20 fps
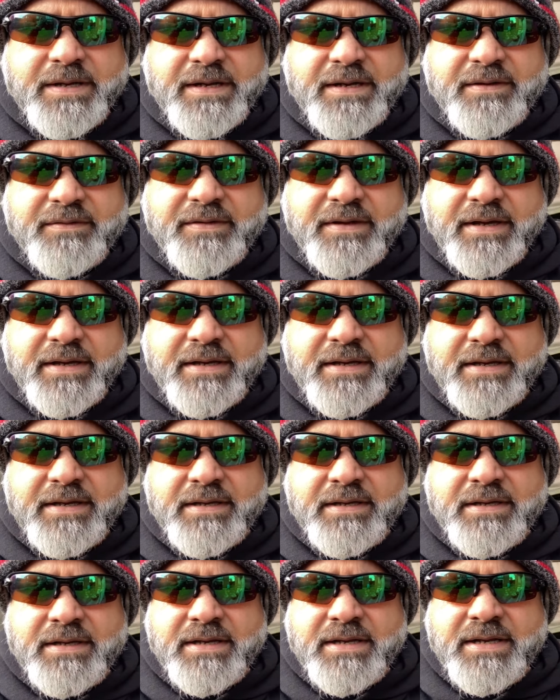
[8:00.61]
there
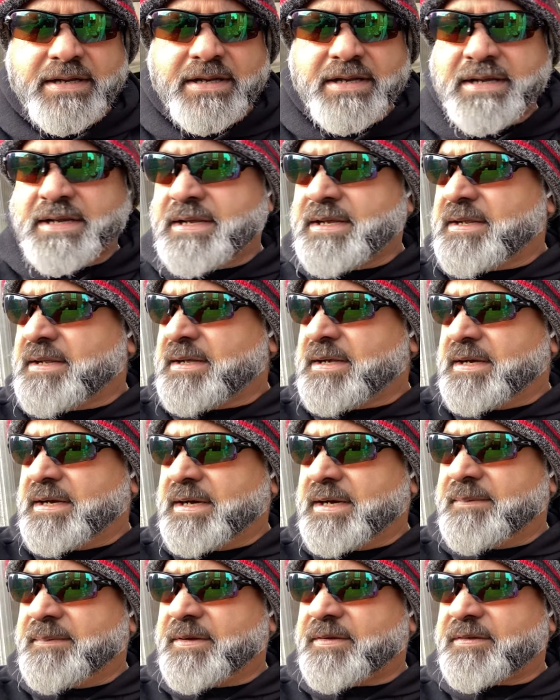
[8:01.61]
saki
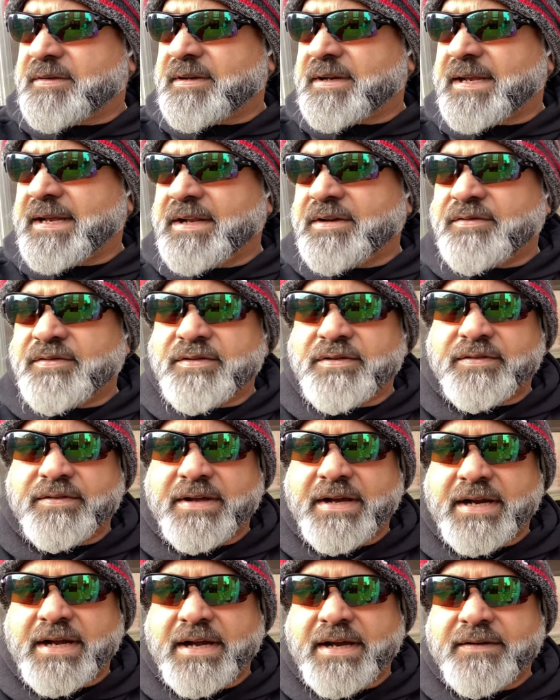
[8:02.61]
uh, Mr. Kentro
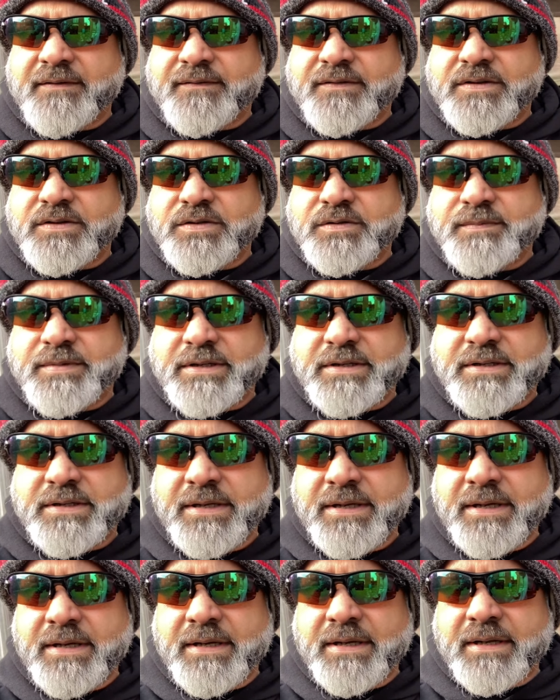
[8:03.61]
Sakai food but
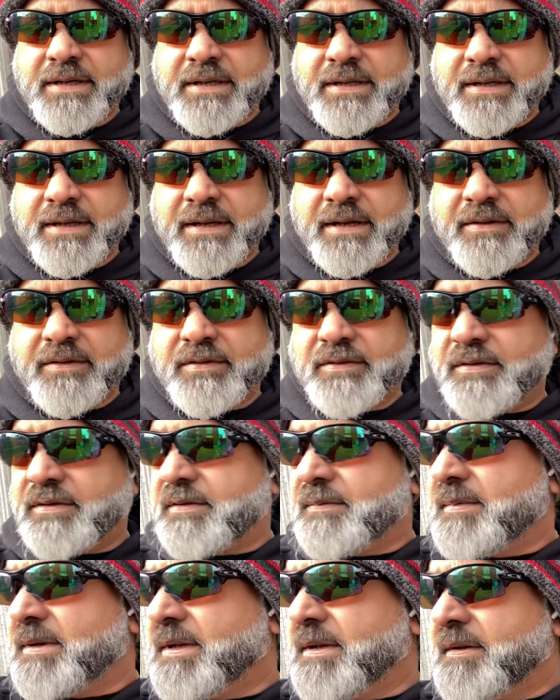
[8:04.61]
that's
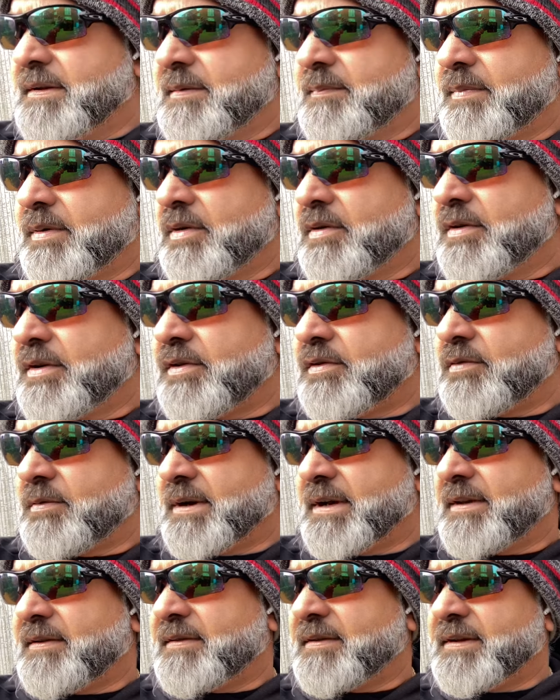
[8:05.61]
only being deployed
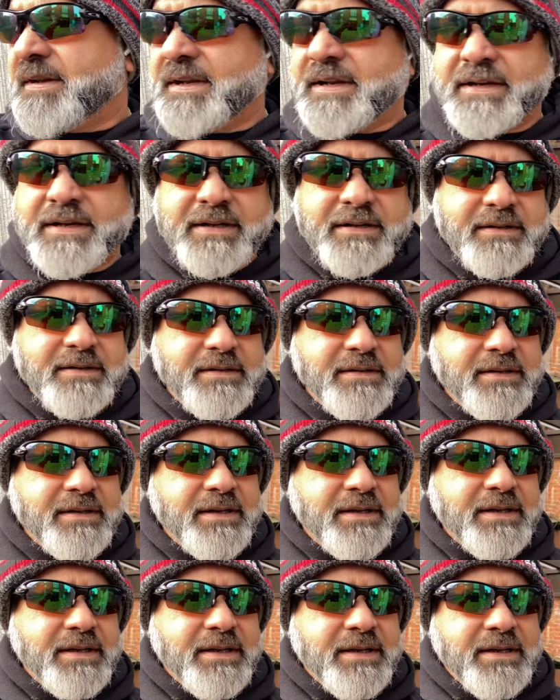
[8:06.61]
twice a day at
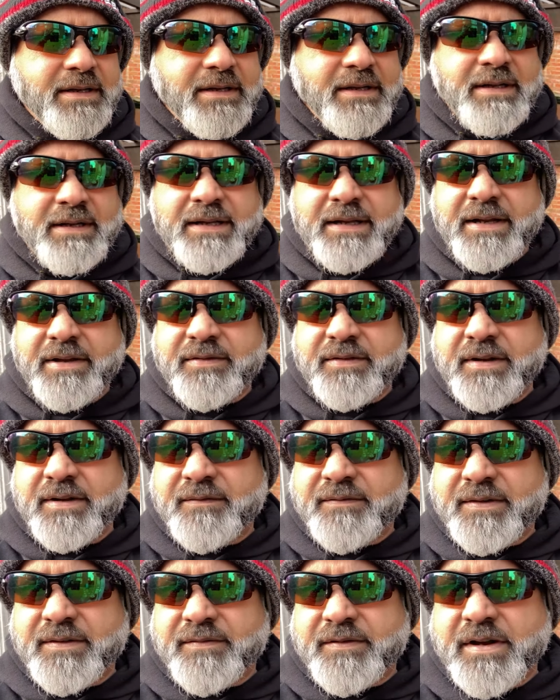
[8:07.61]
less than
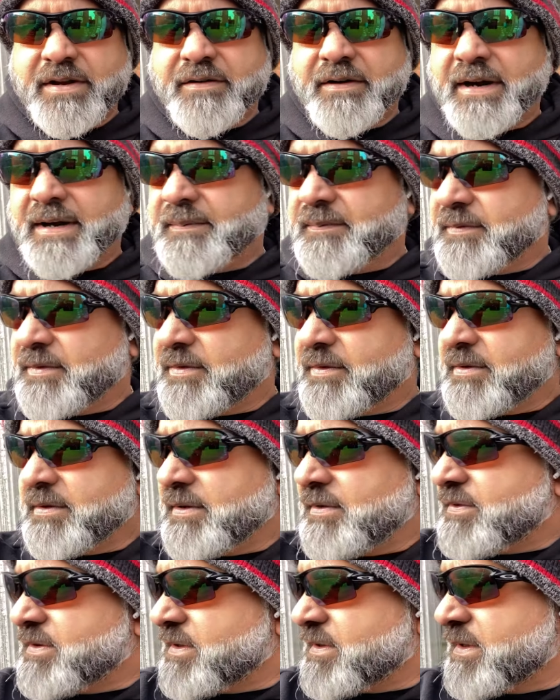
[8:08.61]
50 grams so
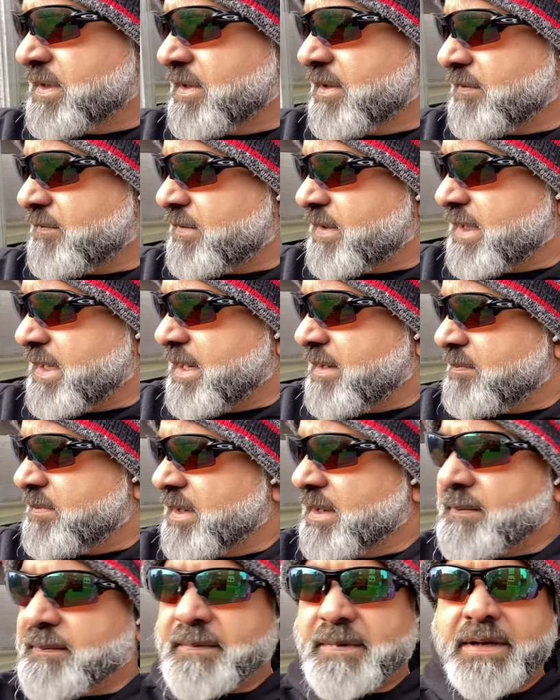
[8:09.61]
it's just enough to keep
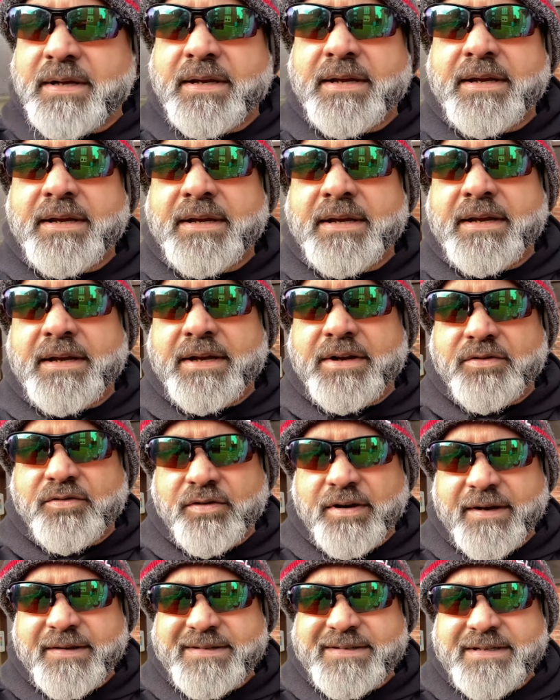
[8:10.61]
them
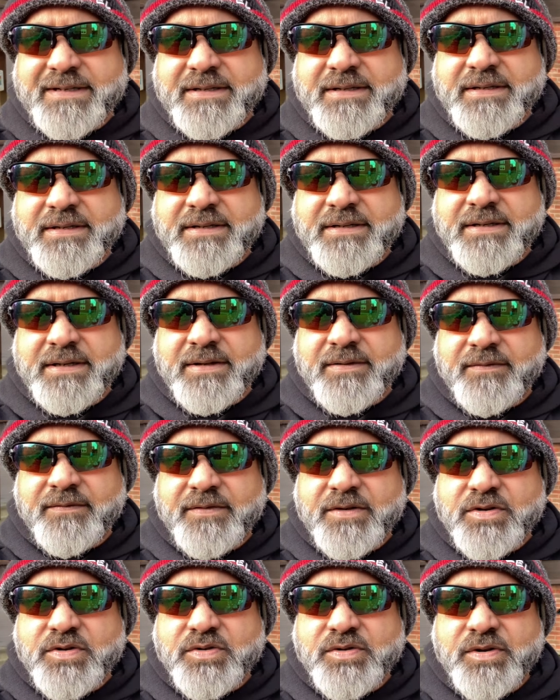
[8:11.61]
interested in
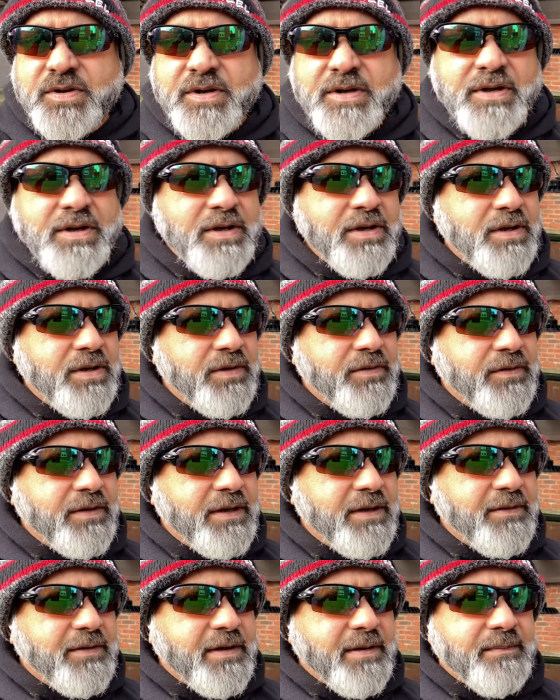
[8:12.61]
food so
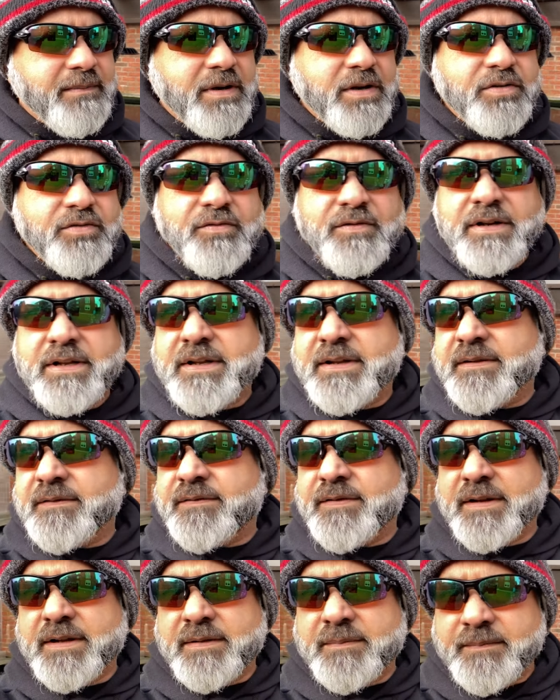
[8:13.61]
there's not much really to
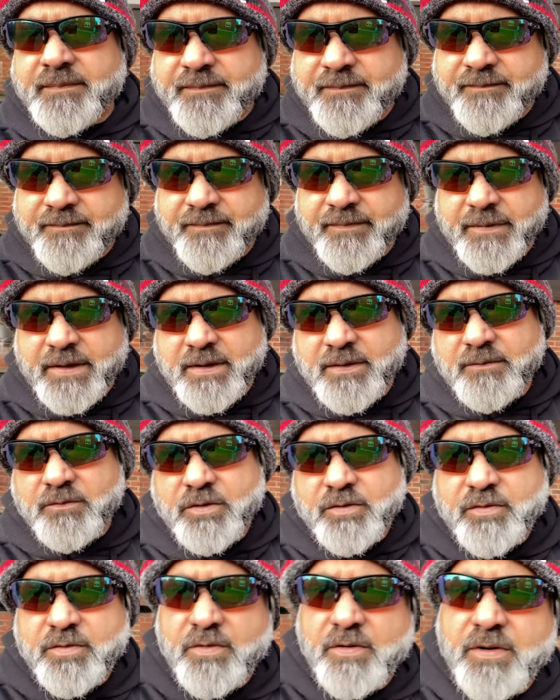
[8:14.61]
film and
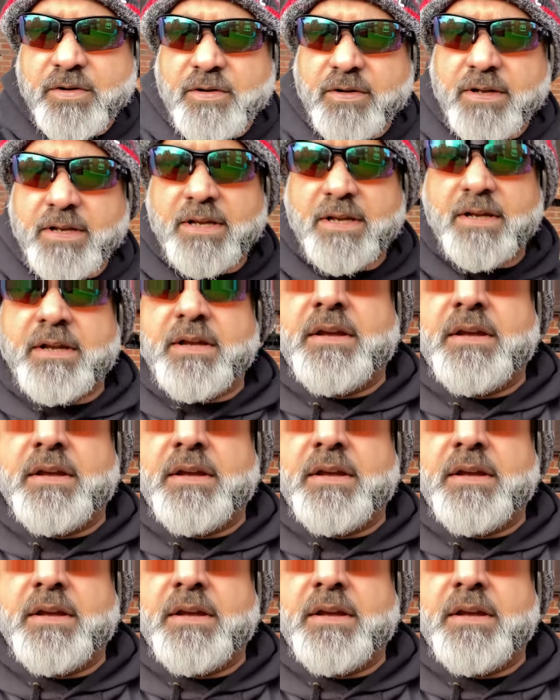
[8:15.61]
what's going on here.